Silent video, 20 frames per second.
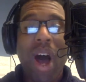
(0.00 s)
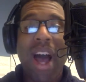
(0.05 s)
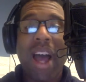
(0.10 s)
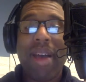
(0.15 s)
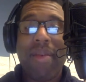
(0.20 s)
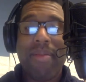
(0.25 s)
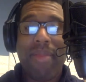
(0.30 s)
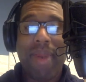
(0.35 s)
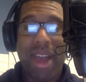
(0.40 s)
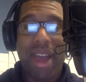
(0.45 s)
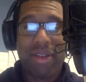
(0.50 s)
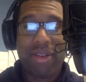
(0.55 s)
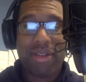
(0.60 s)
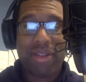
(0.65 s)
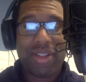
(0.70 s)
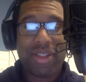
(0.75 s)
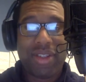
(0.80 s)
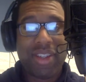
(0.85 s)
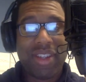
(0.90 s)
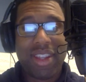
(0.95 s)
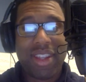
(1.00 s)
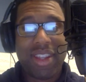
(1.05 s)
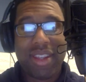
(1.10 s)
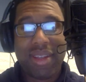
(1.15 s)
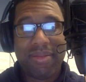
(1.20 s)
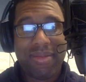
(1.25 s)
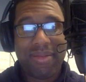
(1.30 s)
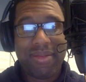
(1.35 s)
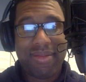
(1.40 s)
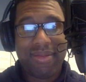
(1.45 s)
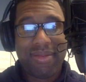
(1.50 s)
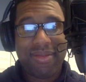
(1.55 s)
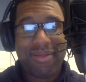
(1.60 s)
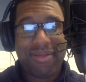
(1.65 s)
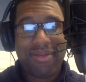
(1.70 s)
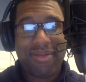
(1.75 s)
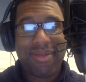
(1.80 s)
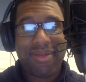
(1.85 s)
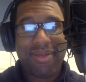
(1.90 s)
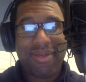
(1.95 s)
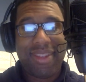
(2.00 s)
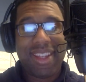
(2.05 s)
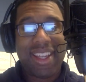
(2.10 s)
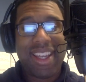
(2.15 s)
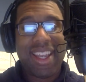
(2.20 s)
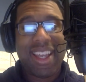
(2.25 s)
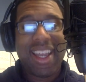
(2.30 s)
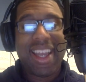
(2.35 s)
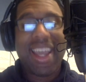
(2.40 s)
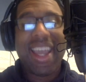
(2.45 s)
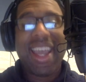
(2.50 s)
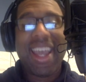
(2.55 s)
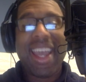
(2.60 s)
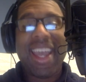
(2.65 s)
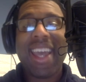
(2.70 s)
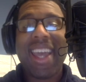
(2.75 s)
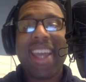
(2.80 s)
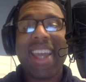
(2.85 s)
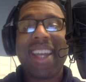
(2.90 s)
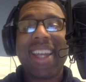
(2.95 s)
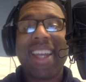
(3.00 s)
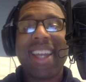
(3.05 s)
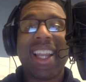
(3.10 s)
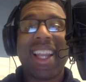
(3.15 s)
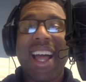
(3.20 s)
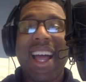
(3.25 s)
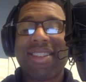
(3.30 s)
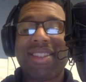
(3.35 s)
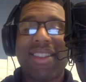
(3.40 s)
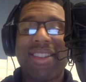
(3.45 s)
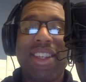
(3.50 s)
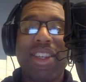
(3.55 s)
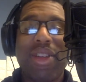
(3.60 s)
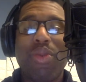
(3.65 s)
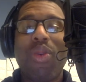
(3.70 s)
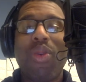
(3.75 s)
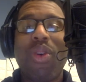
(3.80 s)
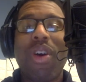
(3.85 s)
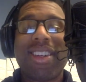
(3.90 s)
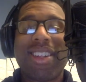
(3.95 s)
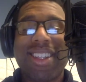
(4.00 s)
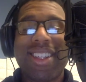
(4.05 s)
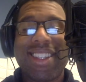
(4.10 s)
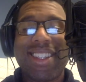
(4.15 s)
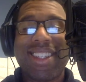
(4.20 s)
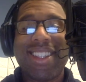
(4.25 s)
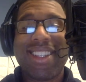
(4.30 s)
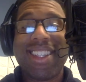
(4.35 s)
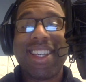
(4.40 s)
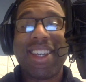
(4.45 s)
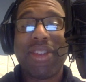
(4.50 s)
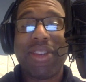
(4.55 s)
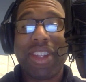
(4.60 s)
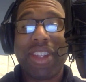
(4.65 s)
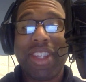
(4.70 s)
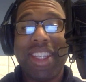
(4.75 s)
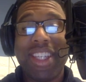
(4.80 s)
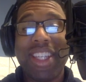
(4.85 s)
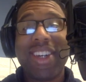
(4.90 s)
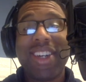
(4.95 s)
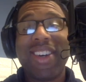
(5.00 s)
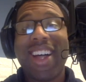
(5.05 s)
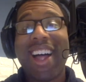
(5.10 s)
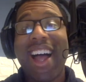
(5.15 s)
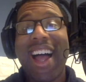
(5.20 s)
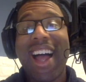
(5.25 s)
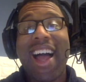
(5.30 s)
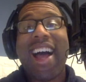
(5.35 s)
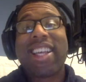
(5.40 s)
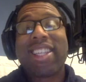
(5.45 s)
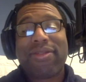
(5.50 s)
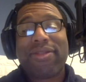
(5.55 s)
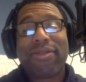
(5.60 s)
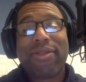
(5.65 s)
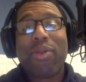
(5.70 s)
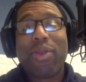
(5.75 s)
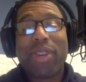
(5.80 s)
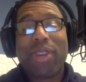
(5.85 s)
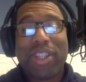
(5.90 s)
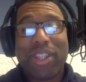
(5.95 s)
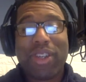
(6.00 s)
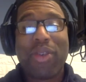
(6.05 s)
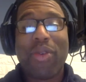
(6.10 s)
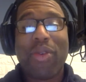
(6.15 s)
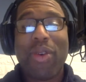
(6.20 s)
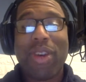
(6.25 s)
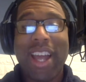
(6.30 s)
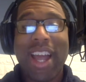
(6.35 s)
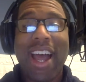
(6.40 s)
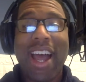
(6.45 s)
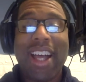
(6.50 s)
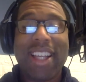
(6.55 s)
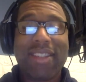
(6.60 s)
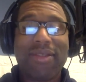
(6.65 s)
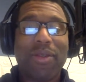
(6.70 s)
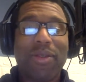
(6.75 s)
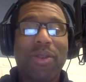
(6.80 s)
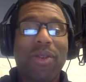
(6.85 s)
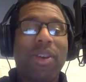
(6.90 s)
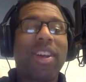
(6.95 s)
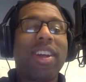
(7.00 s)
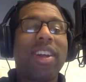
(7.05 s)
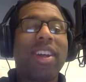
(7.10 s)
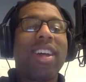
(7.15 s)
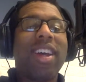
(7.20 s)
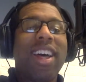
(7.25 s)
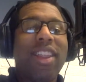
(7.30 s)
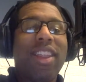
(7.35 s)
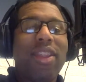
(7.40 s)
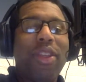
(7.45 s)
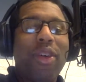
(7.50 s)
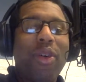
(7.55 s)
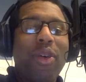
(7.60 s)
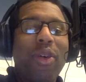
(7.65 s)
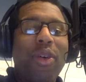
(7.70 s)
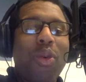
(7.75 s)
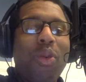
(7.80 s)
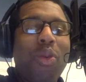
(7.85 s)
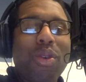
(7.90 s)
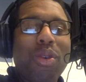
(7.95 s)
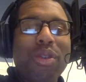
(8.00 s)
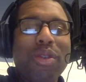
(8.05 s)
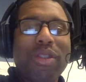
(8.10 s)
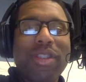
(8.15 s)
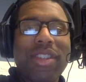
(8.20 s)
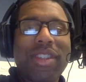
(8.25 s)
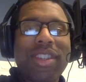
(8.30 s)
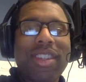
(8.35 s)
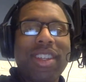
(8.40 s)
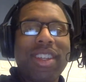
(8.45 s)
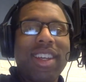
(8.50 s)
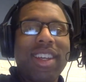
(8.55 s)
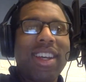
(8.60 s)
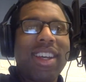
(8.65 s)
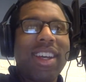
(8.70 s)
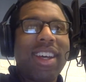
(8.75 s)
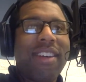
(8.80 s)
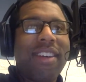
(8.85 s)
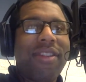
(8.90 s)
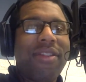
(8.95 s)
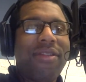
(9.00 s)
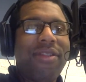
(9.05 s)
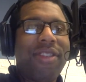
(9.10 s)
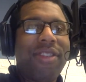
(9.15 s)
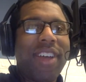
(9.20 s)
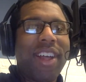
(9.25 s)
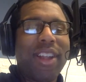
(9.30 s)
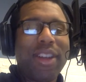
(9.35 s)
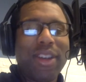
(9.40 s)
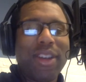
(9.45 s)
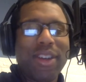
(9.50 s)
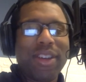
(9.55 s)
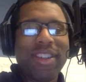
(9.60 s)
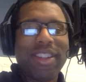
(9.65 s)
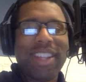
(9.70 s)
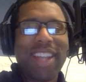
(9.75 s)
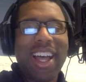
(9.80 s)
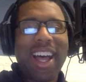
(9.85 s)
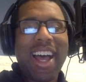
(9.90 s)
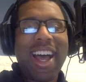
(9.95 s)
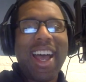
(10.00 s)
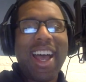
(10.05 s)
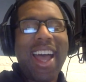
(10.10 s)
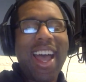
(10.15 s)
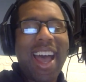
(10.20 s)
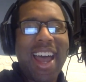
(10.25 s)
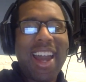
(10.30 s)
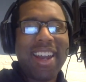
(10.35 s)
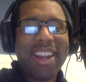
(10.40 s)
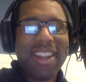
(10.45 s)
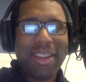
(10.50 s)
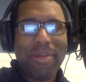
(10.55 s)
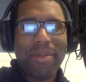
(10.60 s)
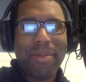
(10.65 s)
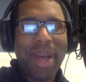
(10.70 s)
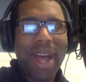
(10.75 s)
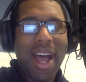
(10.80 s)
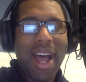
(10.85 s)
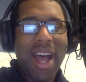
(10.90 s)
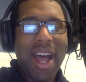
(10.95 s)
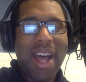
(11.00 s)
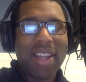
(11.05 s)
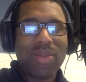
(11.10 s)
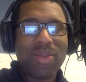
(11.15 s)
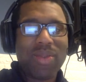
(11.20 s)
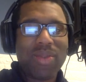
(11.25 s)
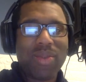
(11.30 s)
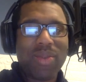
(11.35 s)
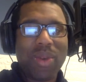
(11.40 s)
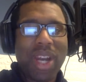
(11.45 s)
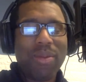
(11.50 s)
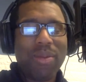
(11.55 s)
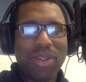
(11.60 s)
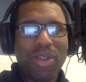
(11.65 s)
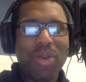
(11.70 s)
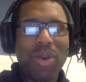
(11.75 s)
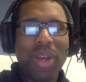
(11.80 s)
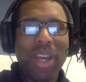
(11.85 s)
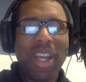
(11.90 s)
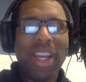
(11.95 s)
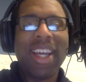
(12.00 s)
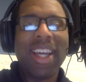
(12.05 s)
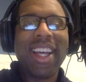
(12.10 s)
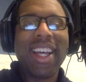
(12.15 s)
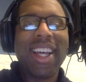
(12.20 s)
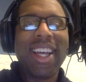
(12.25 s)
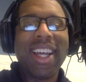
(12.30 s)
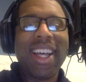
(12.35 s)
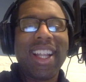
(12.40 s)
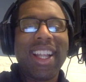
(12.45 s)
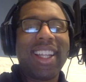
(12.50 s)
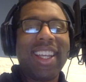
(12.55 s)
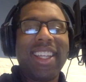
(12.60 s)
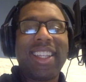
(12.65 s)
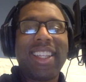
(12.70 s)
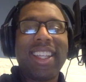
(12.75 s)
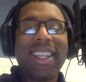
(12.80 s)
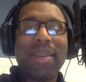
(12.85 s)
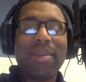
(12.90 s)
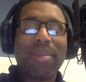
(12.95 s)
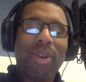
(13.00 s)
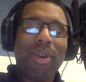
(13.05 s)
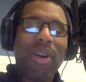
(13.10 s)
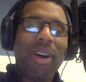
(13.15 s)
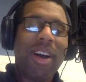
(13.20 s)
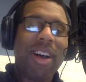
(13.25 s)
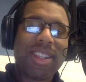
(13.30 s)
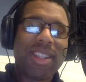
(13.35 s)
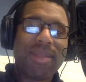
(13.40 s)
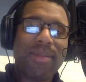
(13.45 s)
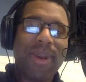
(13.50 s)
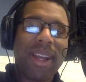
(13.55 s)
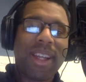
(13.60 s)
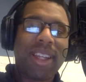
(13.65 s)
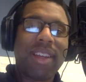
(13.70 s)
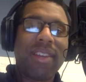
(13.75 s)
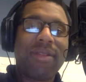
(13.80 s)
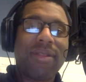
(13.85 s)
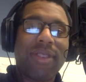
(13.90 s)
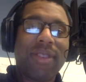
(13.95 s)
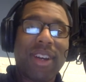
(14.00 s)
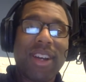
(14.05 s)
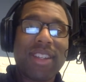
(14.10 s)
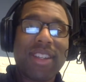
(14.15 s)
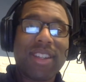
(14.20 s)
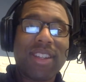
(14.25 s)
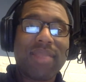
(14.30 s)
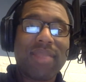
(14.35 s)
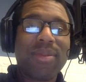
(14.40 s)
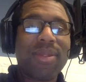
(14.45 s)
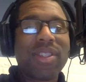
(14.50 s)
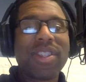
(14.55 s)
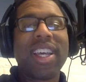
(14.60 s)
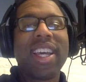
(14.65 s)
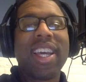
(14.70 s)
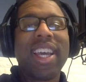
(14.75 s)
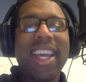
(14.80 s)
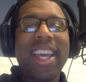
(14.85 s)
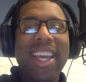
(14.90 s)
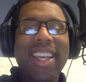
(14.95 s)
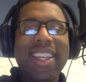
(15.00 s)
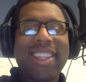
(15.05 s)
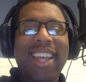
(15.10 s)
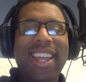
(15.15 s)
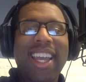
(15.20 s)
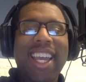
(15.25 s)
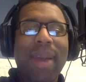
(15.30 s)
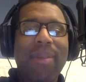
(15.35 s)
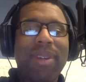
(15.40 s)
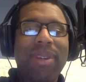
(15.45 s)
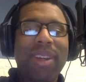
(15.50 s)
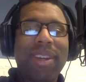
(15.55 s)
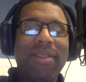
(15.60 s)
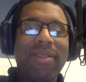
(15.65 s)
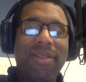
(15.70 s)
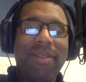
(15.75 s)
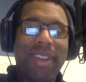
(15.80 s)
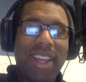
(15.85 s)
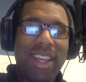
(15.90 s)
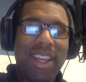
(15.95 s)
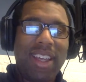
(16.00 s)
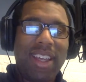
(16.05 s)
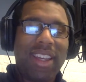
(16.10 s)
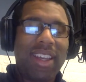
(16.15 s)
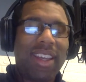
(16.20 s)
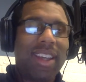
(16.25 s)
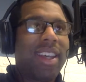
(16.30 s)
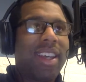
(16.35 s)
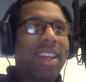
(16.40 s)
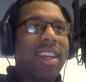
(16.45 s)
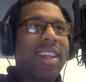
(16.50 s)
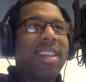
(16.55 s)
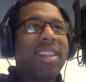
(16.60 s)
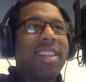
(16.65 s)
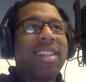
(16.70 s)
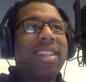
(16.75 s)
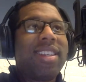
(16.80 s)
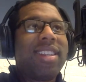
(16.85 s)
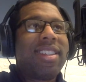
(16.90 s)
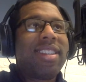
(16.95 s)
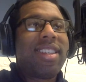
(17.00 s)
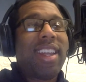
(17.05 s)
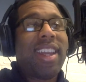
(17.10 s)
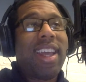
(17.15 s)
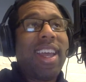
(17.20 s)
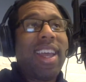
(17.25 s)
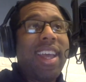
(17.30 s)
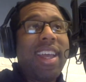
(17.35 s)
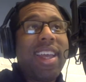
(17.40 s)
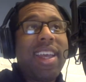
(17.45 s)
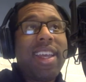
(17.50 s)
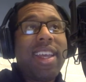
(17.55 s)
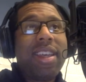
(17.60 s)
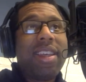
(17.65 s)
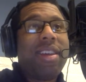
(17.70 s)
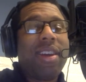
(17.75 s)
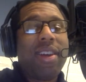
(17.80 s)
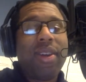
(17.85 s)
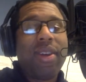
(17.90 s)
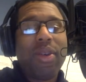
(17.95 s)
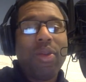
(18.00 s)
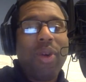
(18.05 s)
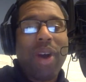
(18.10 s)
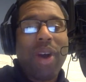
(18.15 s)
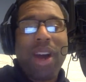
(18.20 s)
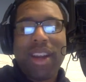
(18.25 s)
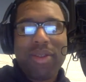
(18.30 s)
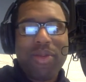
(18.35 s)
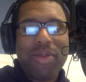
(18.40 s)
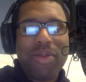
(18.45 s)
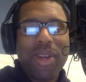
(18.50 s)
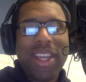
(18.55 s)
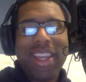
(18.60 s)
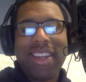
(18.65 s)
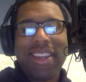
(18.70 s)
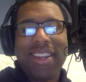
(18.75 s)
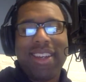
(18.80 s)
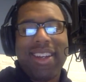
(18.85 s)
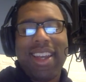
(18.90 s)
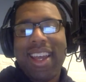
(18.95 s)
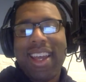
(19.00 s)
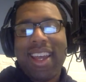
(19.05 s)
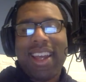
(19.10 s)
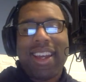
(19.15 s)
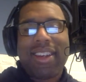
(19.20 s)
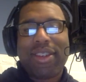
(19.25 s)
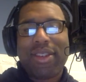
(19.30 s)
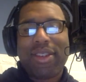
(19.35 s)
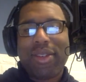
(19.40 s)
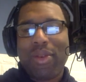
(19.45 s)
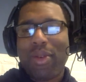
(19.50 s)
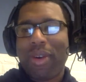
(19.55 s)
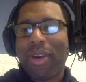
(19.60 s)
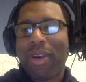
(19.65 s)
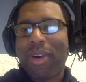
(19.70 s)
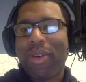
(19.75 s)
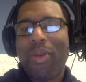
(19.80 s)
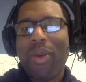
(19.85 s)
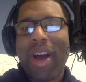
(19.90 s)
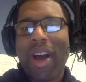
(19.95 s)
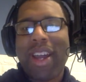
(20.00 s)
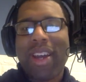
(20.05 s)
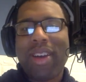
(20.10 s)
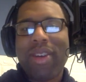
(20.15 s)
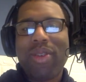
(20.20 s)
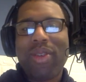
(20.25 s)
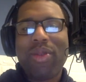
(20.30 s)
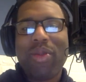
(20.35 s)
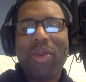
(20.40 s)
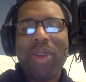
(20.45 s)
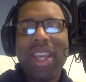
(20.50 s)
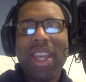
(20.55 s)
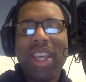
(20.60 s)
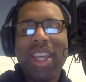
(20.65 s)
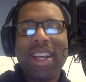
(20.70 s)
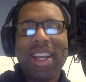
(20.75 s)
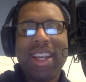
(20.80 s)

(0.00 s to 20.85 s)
it matters to them. And lastly, you want to seal the deal. Ask for what you're going to ask for. The worst failures I had in the past when I was doing LinkedIn prospecting for customers is I kept it vague. Said, hey, why don't we connect? Or why don't we